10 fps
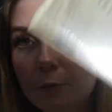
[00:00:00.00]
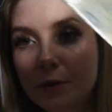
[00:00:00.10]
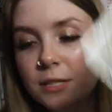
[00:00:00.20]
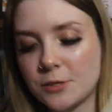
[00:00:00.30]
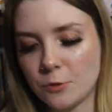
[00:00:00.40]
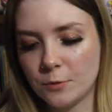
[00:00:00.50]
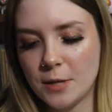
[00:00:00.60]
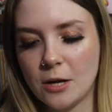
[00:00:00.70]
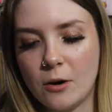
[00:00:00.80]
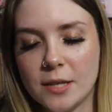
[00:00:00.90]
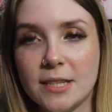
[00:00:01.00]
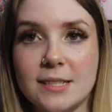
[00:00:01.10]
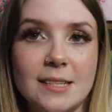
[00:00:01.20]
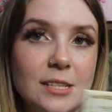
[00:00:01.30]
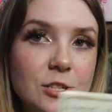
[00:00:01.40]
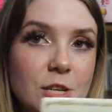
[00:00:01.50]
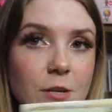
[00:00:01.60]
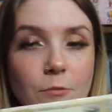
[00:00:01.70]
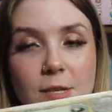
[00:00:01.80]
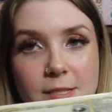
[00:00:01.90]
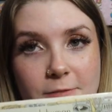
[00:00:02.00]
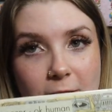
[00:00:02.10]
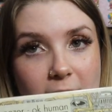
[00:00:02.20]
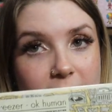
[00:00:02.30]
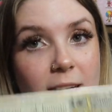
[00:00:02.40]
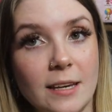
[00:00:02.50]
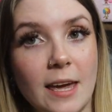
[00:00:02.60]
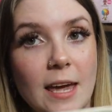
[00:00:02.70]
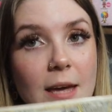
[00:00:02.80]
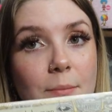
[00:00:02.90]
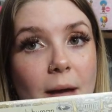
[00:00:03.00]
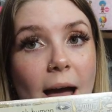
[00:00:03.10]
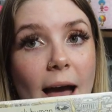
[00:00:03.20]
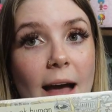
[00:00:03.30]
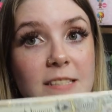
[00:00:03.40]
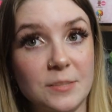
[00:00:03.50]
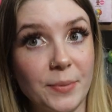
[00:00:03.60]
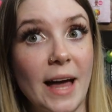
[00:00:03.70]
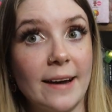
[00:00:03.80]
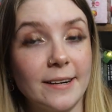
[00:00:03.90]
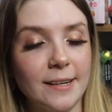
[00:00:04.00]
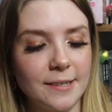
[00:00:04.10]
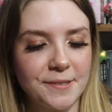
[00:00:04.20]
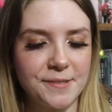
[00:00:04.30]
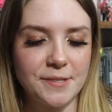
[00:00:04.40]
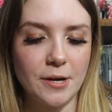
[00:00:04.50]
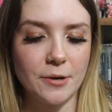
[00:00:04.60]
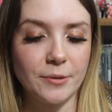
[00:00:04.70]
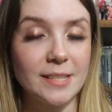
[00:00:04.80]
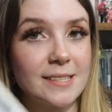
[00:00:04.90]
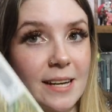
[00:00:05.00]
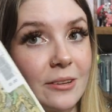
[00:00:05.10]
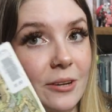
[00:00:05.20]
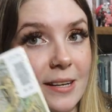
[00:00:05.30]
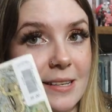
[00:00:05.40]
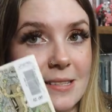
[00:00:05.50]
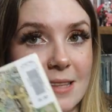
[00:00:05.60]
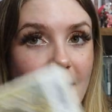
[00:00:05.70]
What really sold me on this edition was the fact that it came splatter. So let's take a look at this